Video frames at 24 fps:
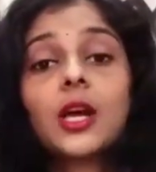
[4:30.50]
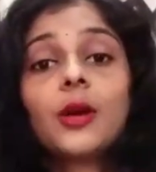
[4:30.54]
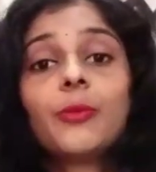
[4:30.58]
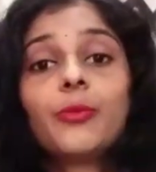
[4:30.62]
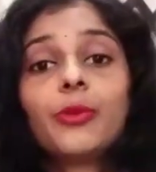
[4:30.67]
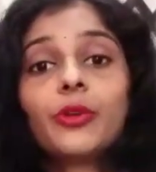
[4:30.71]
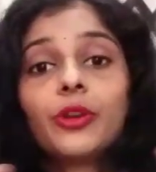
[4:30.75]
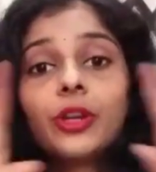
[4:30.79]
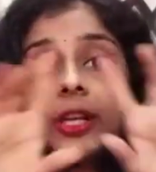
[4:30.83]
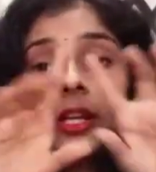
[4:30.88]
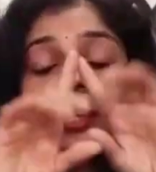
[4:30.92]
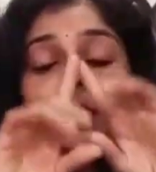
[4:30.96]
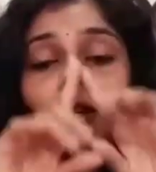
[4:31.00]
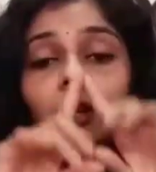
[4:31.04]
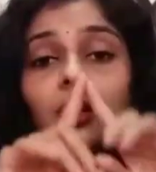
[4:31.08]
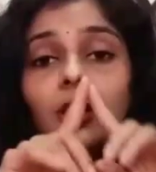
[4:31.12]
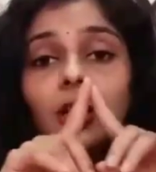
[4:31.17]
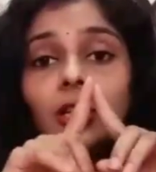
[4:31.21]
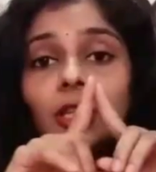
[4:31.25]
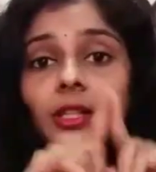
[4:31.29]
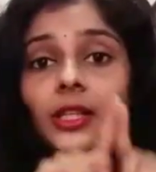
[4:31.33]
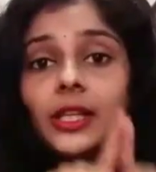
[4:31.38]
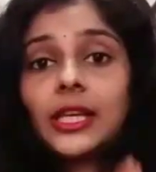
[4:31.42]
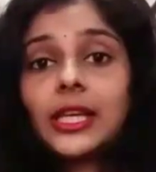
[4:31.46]

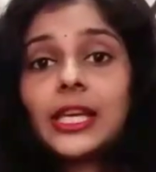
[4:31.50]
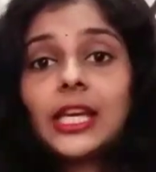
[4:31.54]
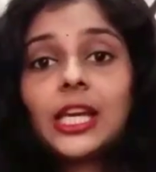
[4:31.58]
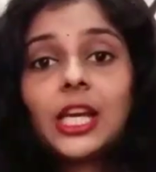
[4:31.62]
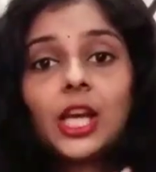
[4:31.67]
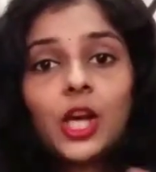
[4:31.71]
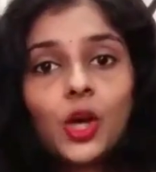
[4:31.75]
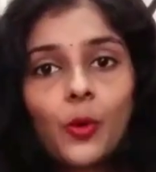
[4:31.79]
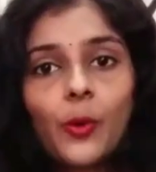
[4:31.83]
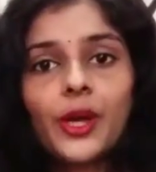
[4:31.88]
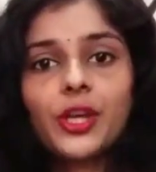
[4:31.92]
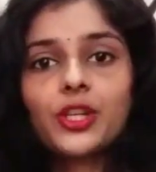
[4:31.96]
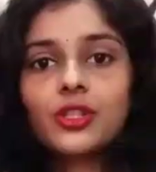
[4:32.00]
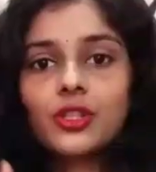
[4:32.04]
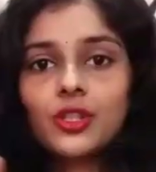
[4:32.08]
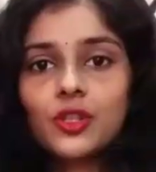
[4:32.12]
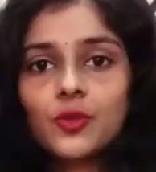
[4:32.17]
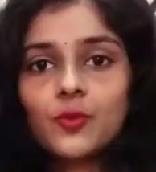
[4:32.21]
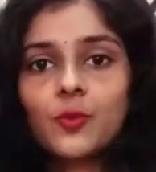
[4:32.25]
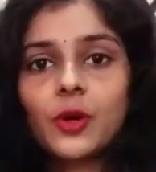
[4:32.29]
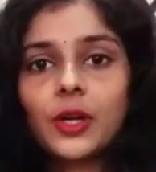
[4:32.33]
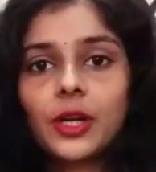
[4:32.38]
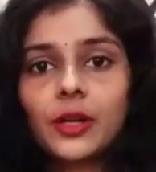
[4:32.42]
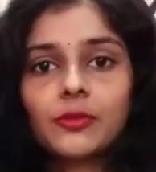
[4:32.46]
putting the
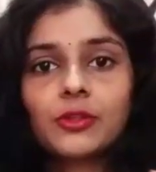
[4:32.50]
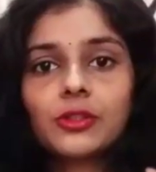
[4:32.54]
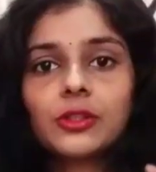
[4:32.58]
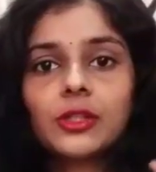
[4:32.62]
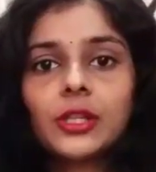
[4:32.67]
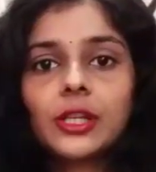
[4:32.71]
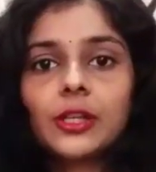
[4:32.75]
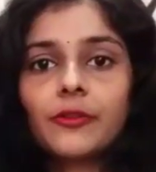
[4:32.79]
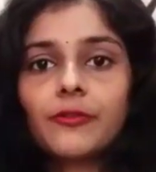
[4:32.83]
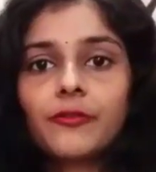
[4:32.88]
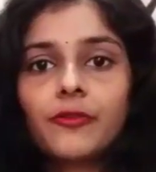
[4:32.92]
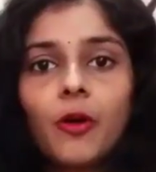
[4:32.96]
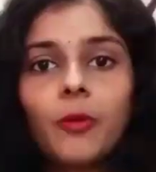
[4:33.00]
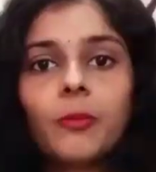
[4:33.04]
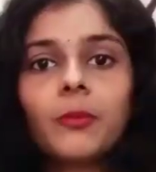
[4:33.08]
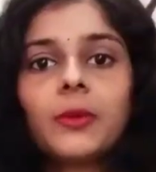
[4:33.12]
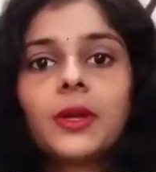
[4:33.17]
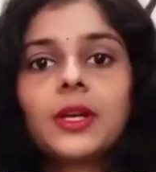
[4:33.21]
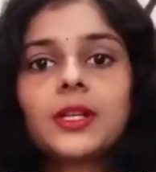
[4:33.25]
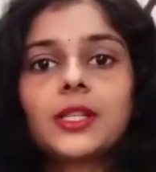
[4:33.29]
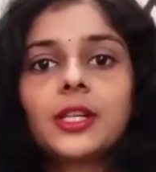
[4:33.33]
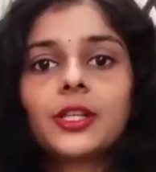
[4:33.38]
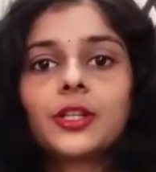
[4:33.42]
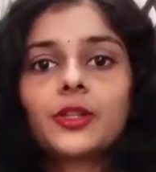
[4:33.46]
equations, whatever you write, or
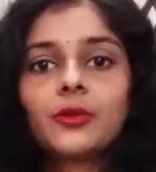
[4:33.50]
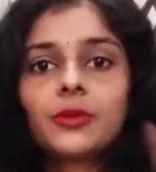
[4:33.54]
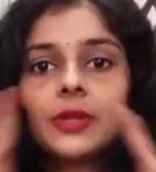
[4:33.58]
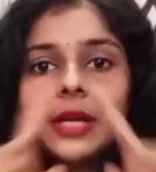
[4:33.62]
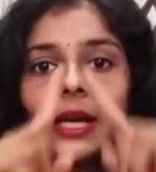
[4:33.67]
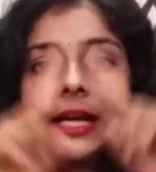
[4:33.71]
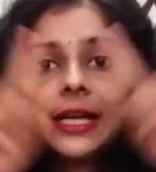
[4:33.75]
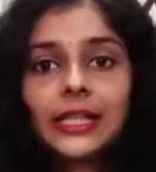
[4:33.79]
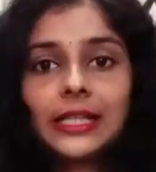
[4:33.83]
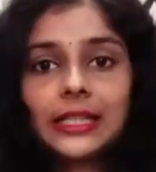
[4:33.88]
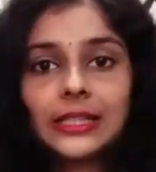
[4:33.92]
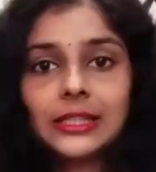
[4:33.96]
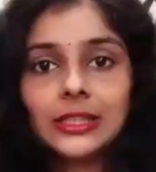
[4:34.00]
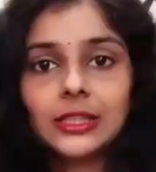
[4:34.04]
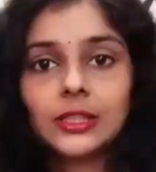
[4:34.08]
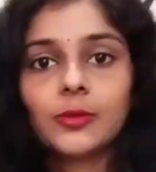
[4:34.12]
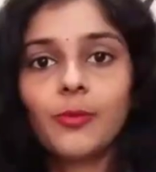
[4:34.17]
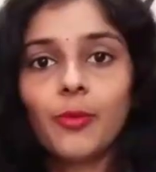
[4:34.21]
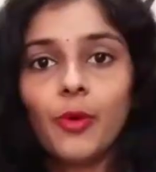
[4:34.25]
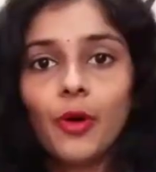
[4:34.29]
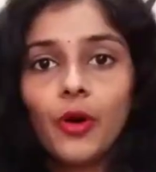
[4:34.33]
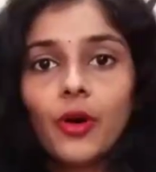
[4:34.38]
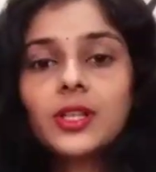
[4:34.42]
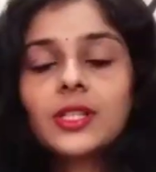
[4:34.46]
formulas that you write in the
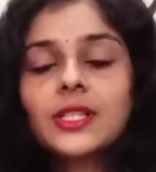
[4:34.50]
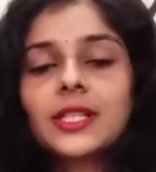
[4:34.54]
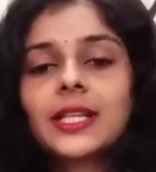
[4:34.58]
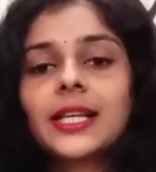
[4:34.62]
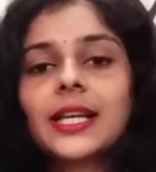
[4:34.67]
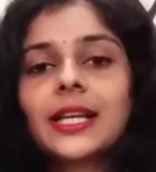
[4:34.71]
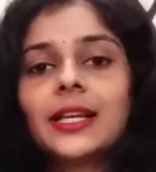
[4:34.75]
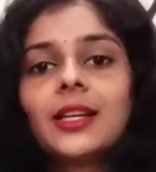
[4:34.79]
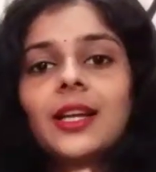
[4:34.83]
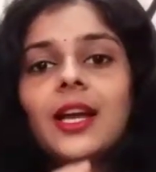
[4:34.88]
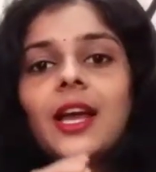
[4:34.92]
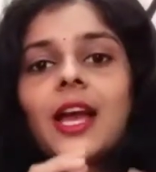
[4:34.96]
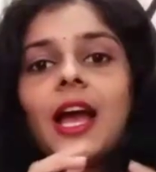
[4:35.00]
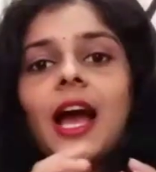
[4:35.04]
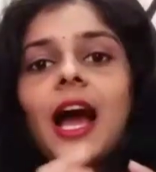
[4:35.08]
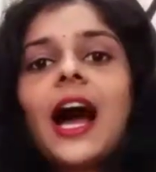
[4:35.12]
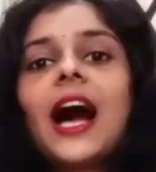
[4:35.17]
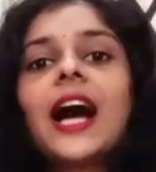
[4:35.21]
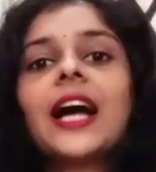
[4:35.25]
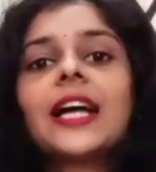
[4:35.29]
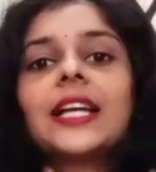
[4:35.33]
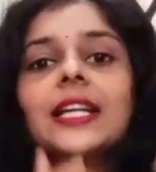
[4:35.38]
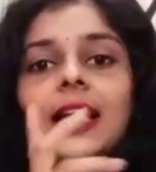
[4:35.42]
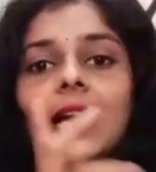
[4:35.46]
box, can
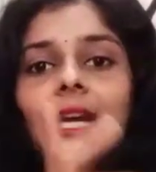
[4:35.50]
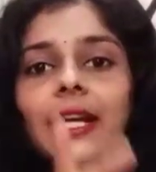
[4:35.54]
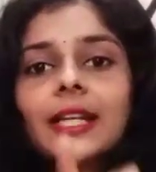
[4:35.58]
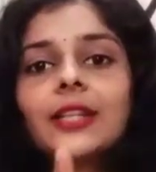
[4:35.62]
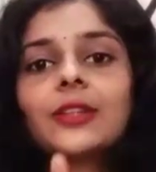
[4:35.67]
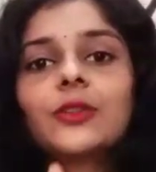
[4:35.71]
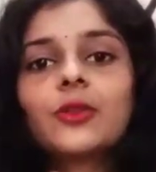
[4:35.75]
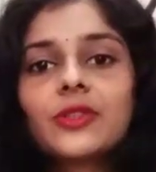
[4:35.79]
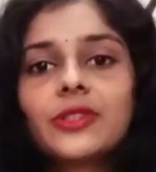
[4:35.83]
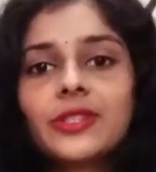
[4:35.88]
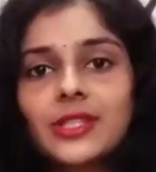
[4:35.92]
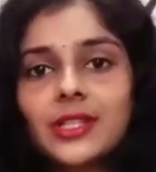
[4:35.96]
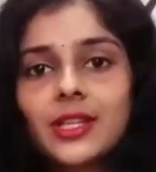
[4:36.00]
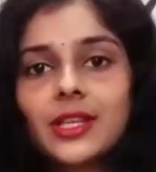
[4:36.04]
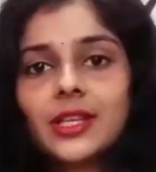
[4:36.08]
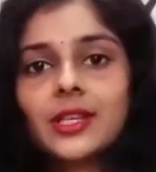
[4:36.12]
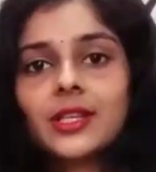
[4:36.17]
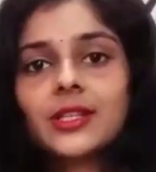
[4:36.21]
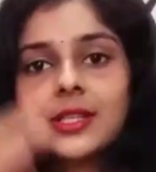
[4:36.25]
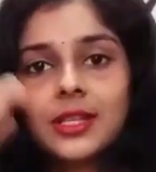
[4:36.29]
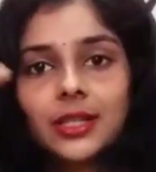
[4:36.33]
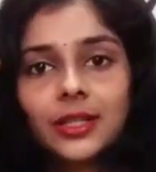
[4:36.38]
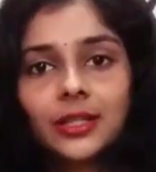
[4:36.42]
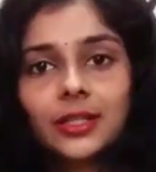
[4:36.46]
highlight those
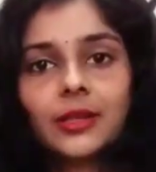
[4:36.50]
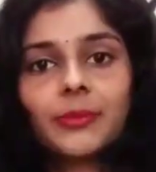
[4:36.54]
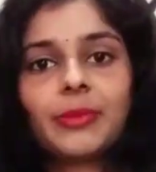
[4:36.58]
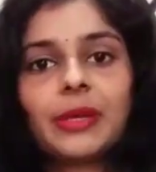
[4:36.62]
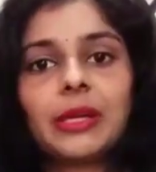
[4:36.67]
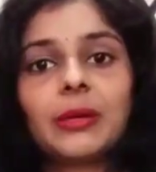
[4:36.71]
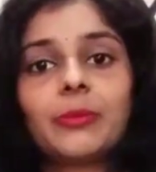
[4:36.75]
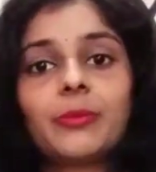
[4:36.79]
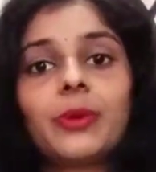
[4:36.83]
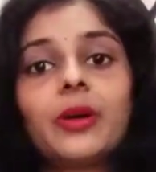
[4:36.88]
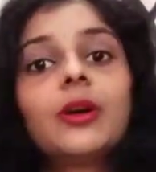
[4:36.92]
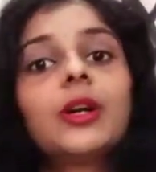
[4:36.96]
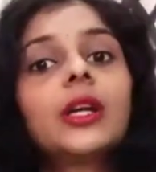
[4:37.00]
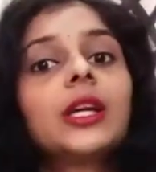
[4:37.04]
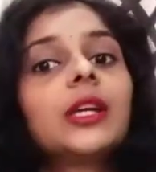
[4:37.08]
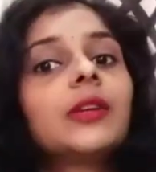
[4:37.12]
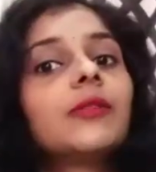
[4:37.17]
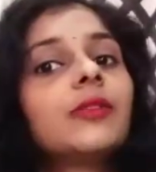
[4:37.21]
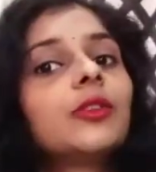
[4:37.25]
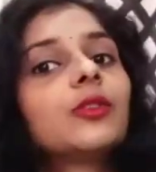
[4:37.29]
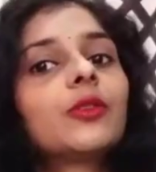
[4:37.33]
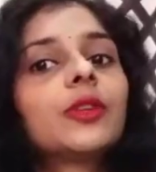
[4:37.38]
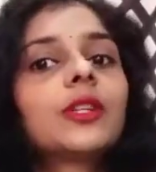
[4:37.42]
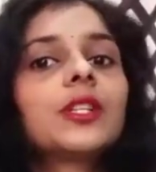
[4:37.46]
things in the paper
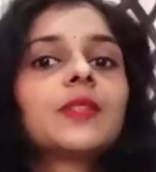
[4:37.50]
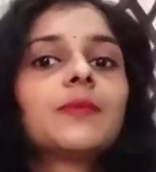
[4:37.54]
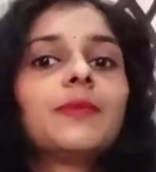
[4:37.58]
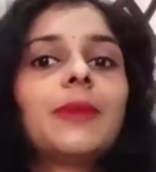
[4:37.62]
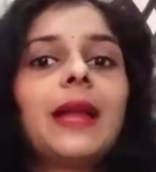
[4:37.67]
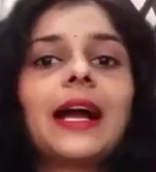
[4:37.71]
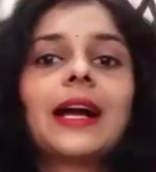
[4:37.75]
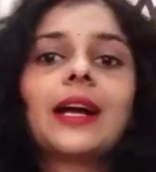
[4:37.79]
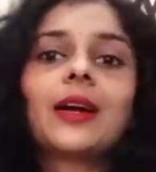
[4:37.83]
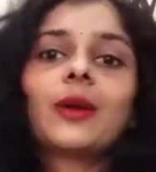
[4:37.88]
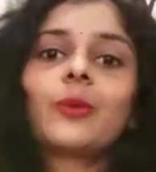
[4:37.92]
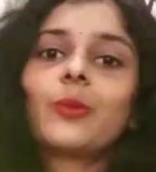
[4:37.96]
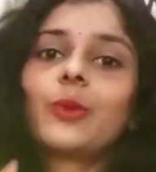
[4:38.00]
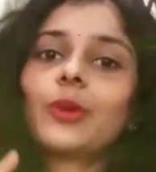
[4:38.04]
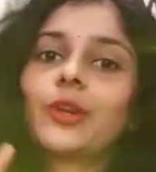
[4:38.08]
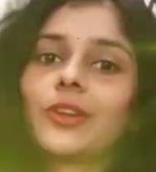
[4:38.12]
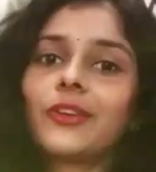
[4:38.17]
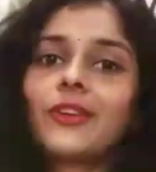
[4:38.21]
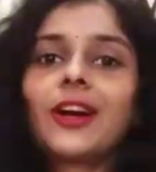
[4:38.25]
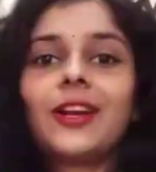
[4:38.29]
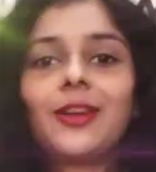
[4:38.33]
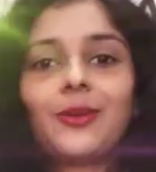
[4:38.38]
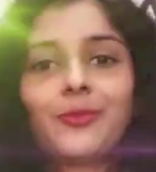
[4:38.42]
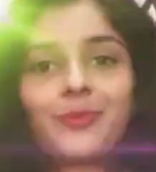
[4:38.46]
even though it is black and white
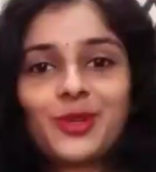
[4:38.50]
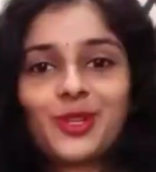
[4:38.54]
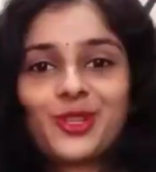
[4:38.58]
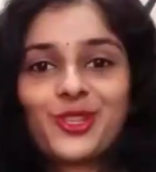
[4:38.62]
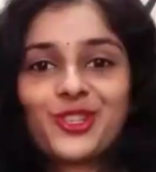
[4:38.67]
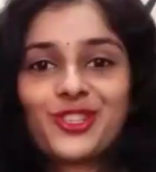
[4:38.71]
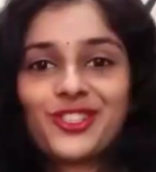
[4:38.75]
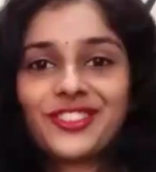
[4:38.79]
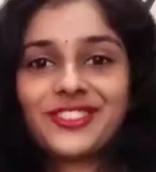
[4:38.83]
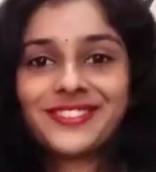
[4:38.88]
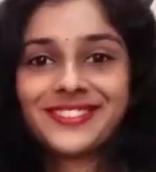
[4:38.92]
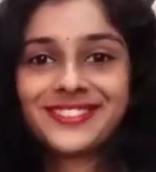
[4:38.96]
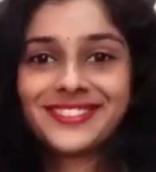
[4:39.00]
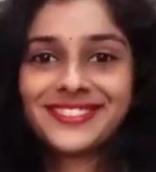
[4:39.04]
or color picture.